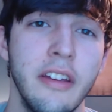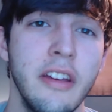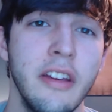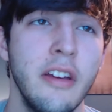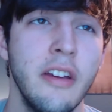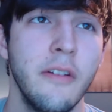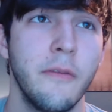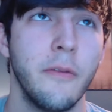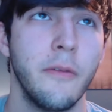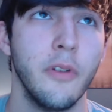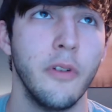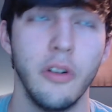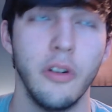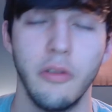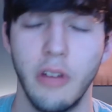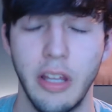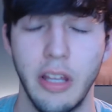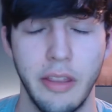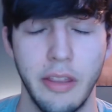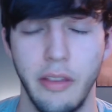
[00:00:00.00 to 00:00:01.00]
for
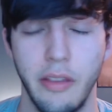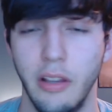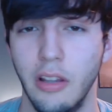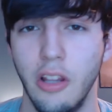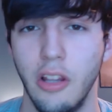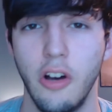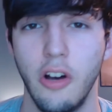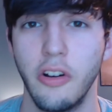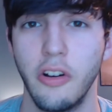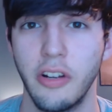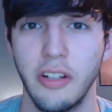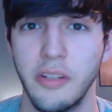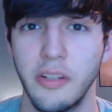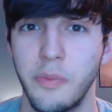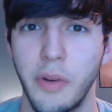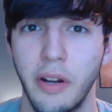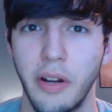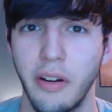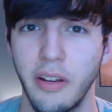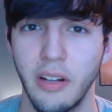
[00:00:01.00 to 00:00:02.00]
the longest
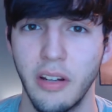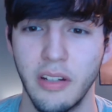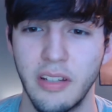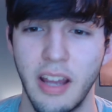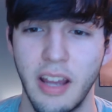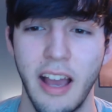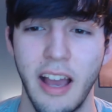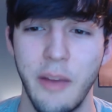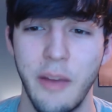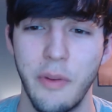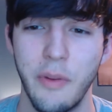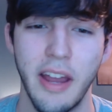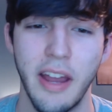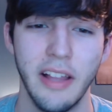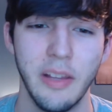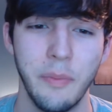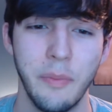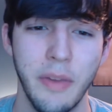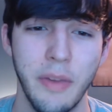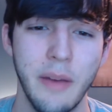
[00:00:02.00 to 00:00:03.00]
period of time at
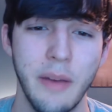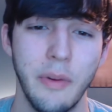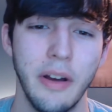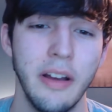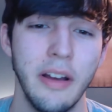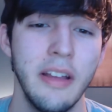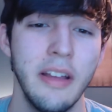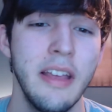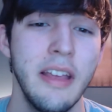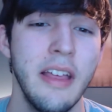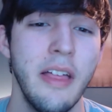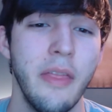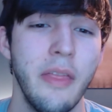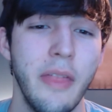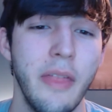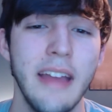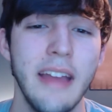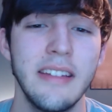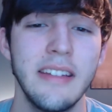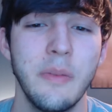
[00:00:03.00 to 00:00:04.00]
Alabama.
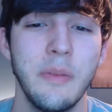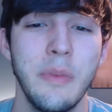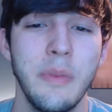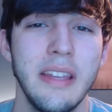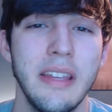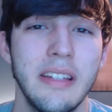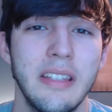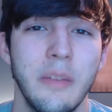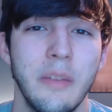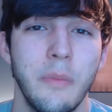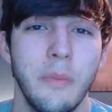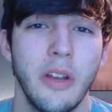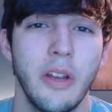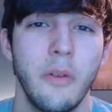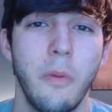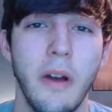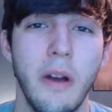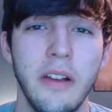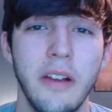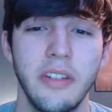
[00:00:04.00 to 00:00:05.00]
That, to me, is the big
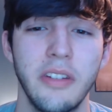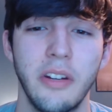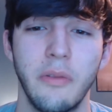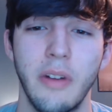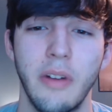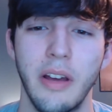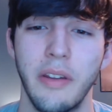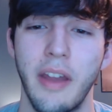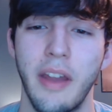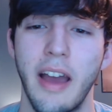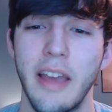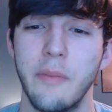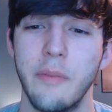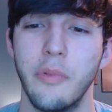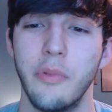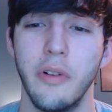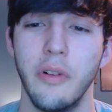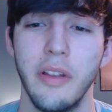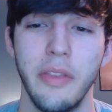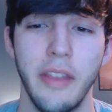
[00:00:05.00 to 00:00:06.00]
question around
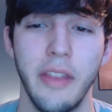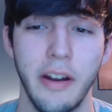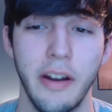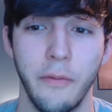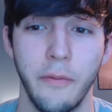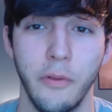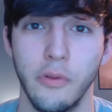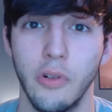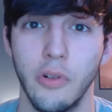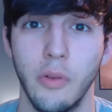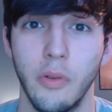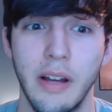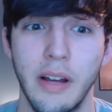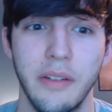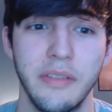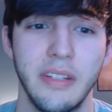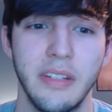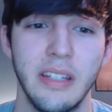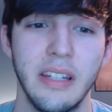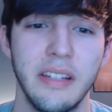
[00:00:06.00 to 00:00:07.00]
Heupel and therefore around
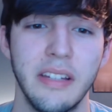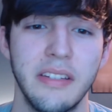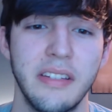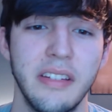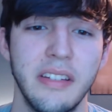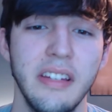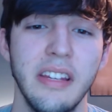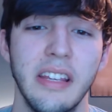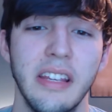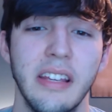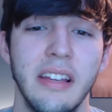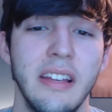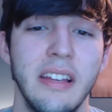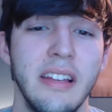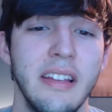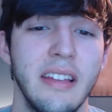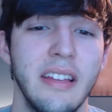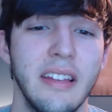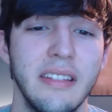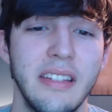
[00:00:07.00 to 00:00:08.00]
Tennessee.
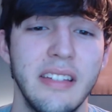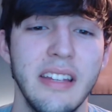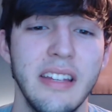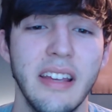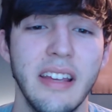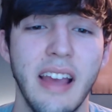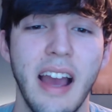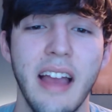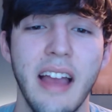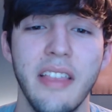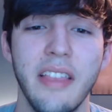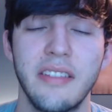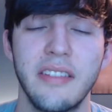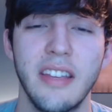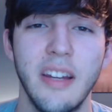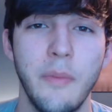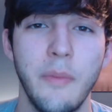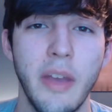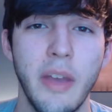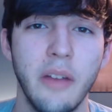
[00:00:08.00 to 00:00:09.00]
Is he a guy that's going
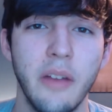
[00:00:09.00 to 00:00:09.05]
to make him